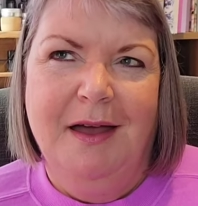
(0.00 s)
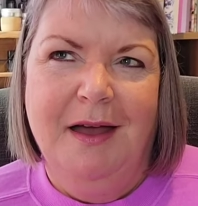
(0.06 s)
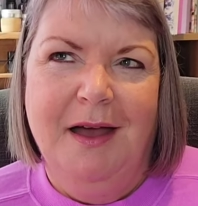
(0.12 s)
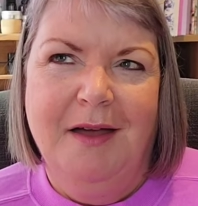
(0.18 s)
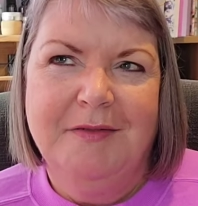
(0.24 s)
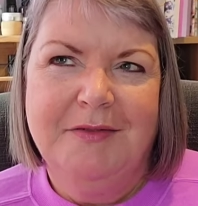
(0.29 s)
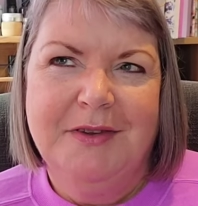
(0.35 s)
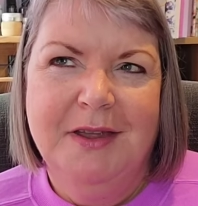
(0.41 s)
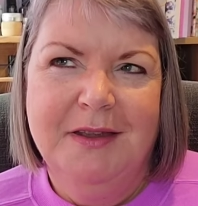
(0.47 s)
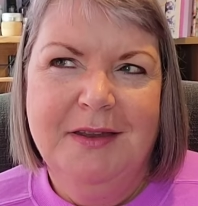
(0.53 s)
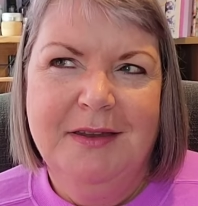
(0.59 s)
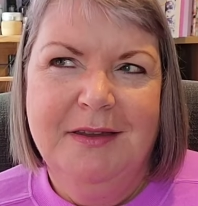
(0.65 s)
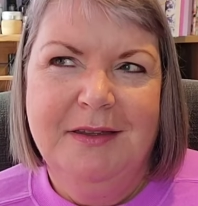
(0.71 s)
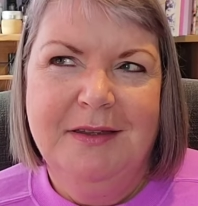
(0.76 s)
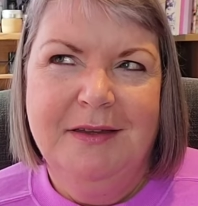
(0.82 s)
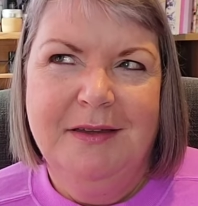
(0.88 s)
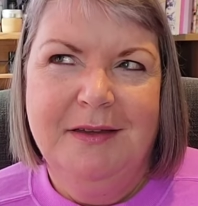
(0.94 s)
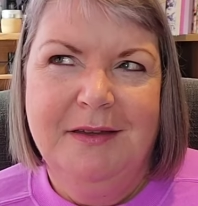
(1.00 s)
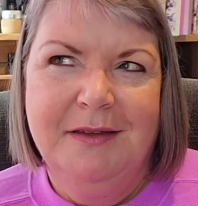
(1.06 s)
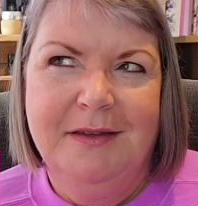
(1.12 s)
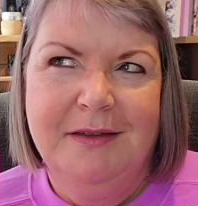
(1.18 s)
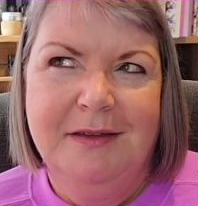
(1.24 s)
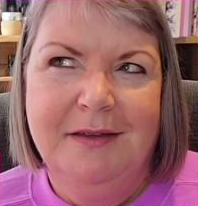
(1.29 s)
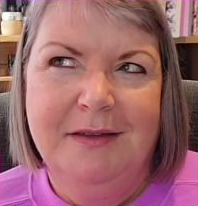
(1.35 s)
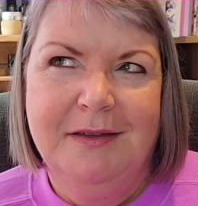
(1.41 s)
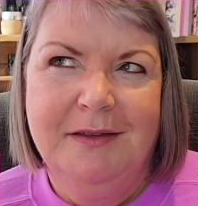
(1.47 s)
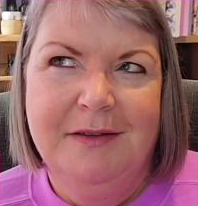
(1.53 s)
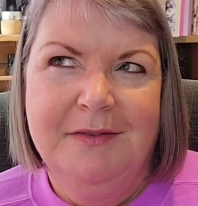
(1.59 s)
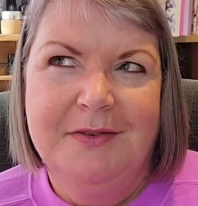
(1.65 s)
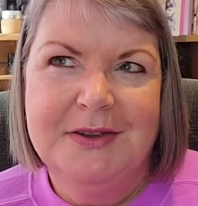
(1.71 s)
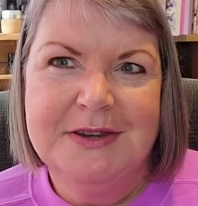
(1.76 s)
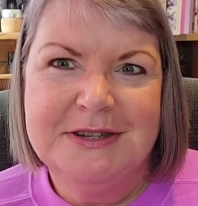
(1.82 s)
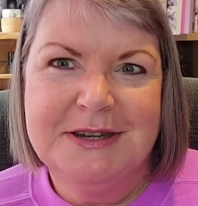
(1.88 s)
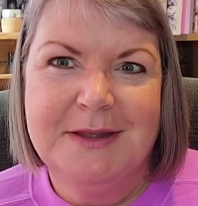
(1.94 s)
I've done
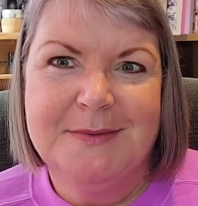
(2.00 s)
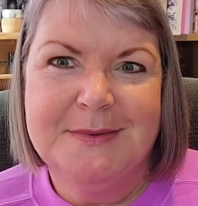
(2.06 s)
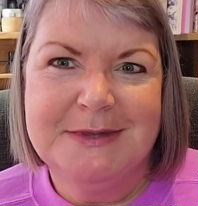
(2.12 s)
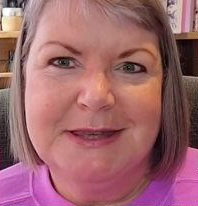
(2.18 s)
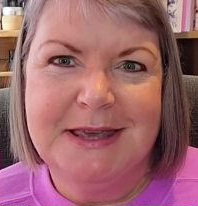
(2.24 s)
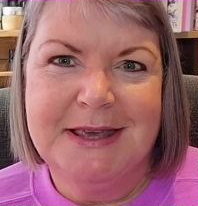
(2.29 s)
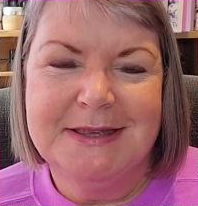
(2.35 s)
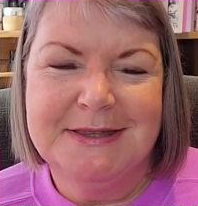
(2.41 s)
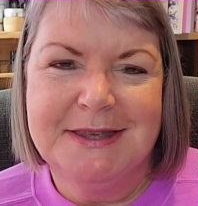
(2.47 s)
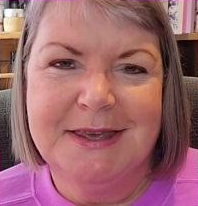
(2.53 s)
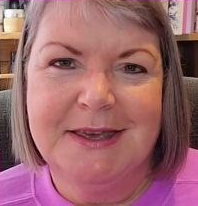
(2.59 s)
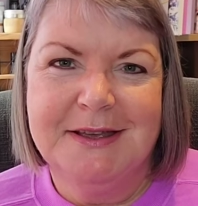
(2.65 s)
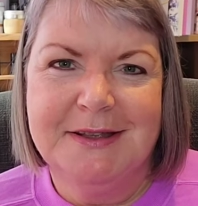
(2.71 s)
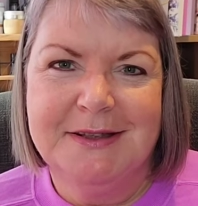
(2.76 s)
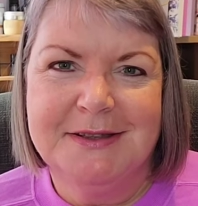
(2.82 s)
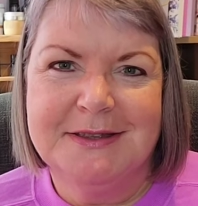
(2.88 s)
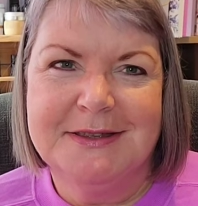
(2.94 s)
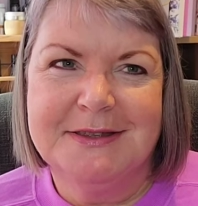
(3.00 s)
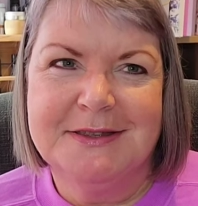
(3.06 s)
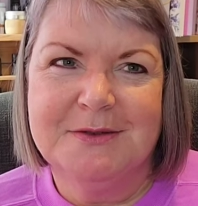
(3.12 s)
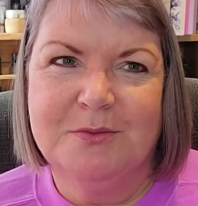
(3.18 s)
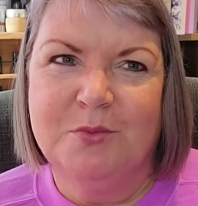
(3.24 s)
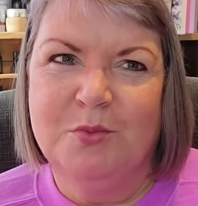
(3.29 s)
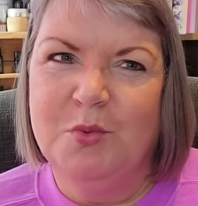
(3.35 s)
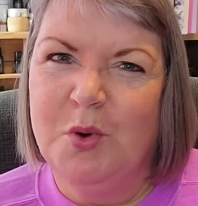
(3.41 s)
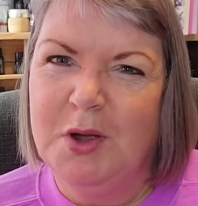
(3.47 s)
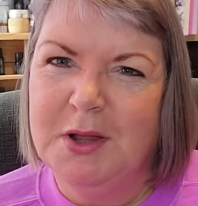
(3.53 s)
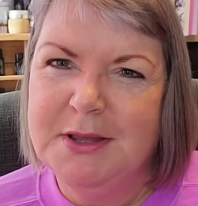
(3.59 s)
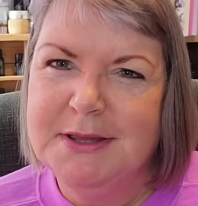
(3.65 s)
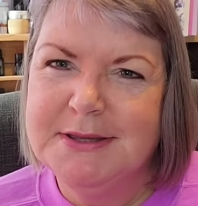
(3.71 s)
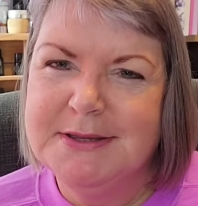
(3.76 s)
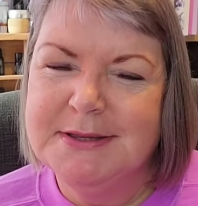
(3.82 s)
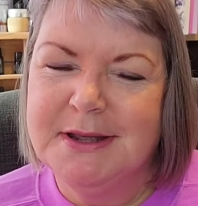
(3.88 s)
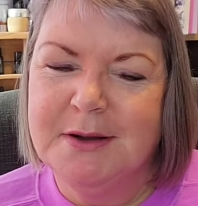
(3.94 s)
fish lips kiss heels
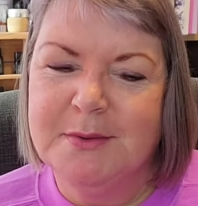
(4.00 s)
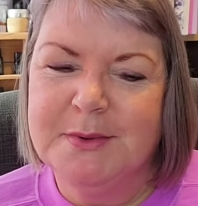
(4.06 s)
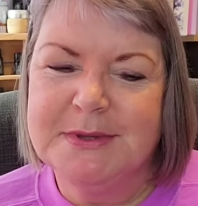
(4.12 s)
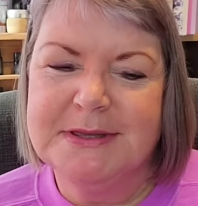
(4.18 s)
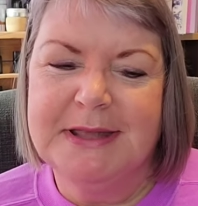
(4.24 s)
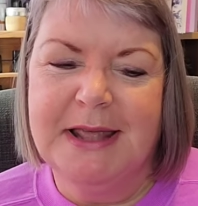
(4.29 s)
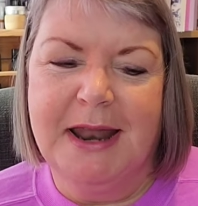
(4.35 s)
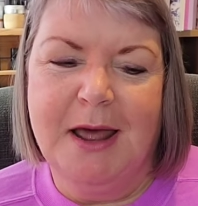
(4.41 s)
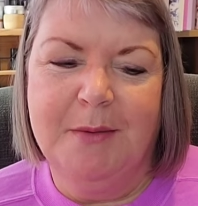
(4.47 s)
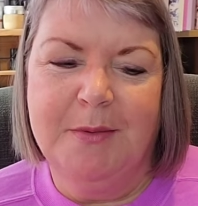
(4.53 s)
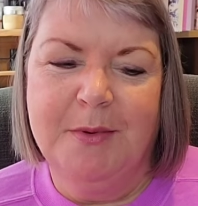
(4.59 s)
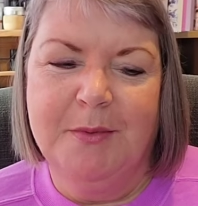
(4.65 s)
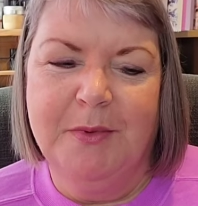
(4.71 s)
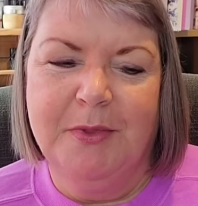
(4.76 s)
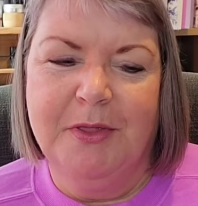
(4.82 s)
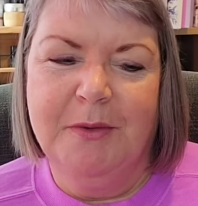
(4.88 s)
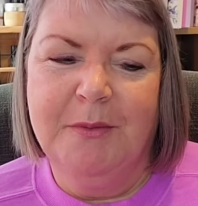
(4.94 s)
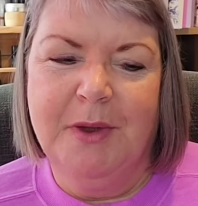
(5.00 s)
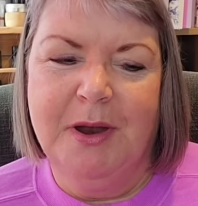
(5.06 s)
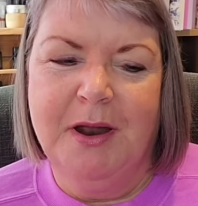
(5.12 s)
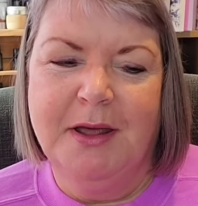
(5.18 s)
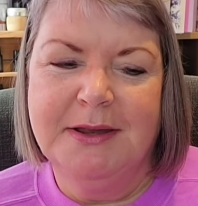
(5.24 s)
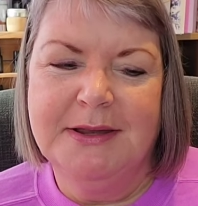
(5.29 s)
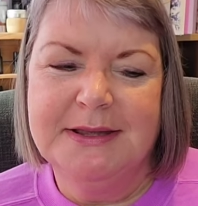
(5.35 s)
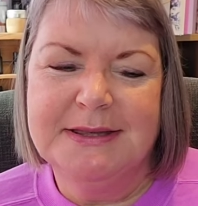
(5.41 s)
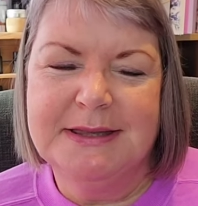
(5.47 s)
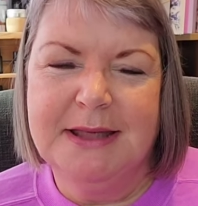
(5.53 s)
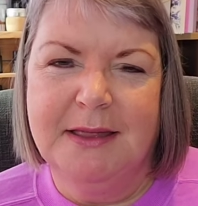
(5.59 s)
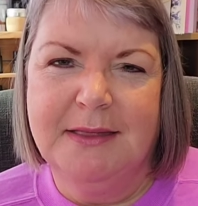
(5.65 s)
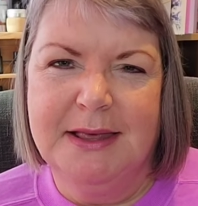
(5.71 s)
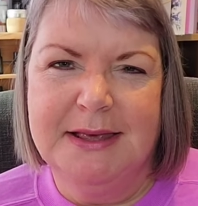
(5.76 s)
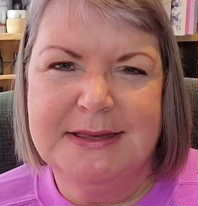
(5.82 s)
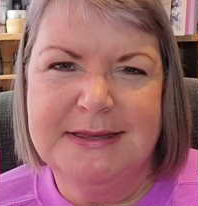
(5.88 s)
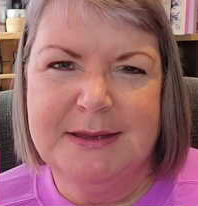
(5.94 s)
once, and I wasn't that happy with them, and I understand
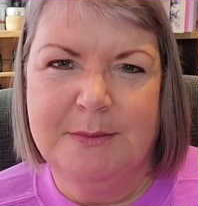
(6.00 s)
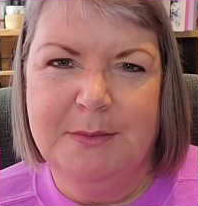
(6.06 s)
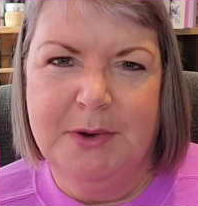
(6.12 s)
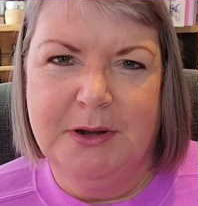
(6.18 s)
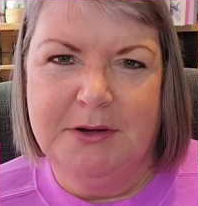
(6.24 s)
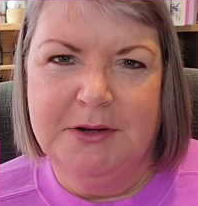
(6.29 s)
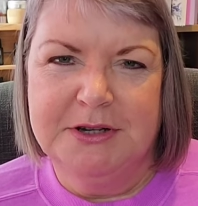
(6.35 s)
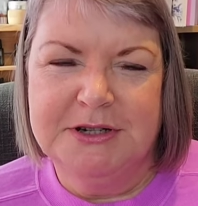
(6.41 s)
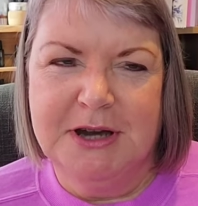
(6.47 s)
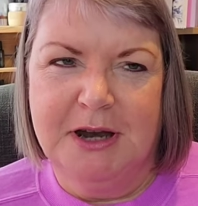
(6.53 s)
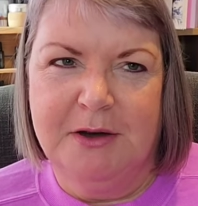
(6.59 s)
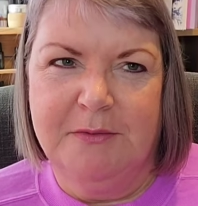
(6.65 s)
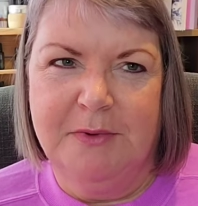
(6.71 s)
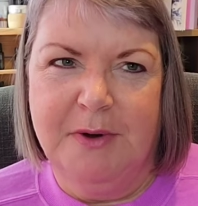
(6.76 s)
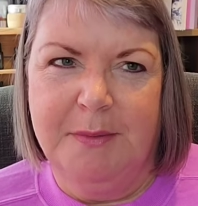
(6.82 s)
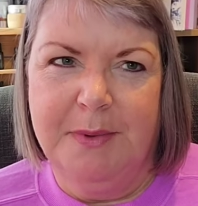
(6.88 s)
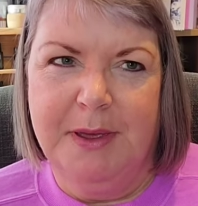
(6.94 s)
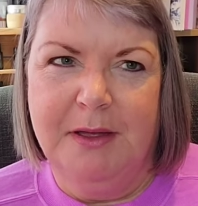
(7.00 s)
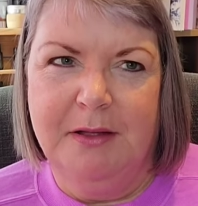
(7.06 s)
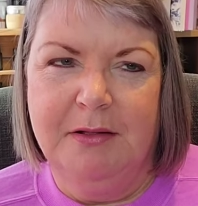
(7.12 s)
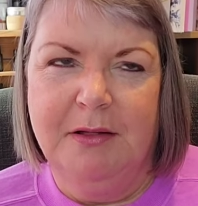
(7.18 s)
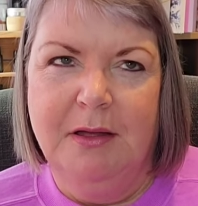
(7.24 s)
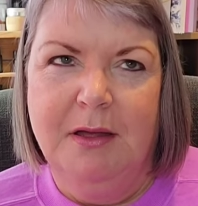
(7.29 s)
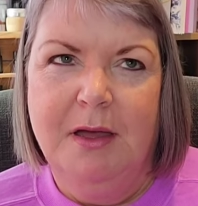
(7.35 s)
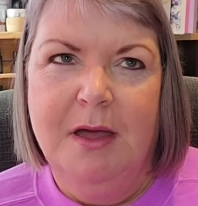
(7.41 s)
they're similar to shadow wrap heel,